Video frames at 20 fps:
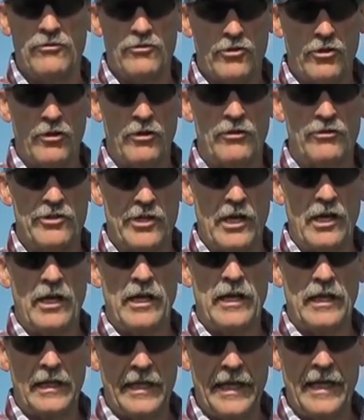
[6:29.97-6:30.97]

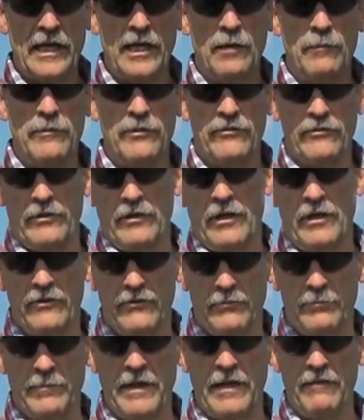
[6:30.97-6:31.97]
Generally a legume
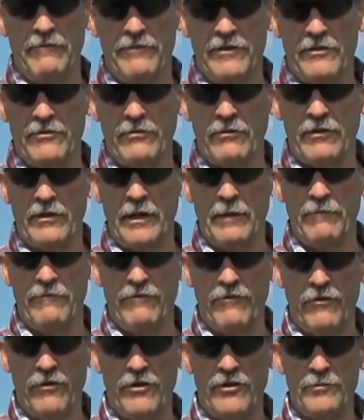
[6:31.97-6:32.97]
is beneficial type
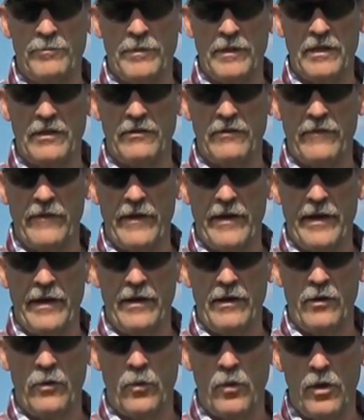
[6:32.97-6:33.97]
forage because of the
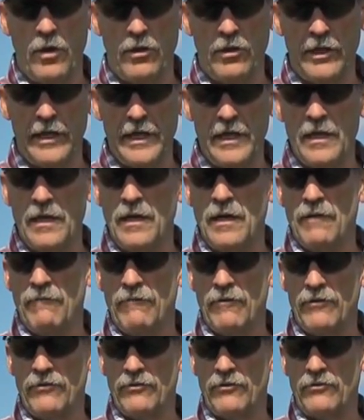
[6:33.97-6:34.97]
higher quality
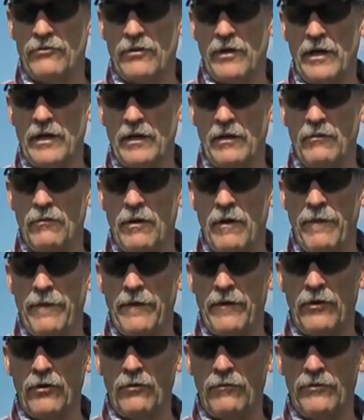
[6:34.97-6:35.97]
versus trying to go out
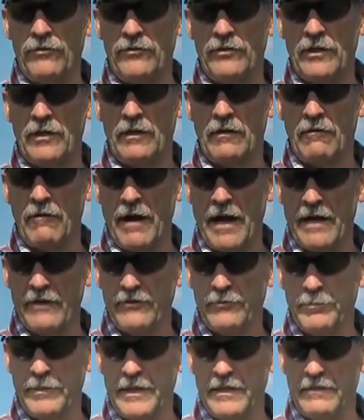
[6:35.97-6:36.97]
there and overseed a
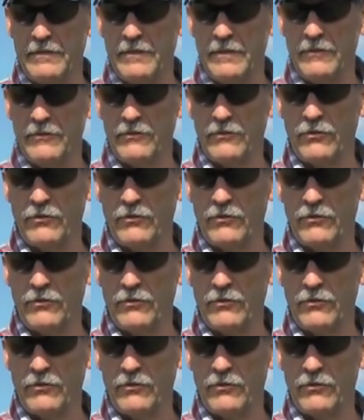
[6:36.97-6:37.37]
grass species.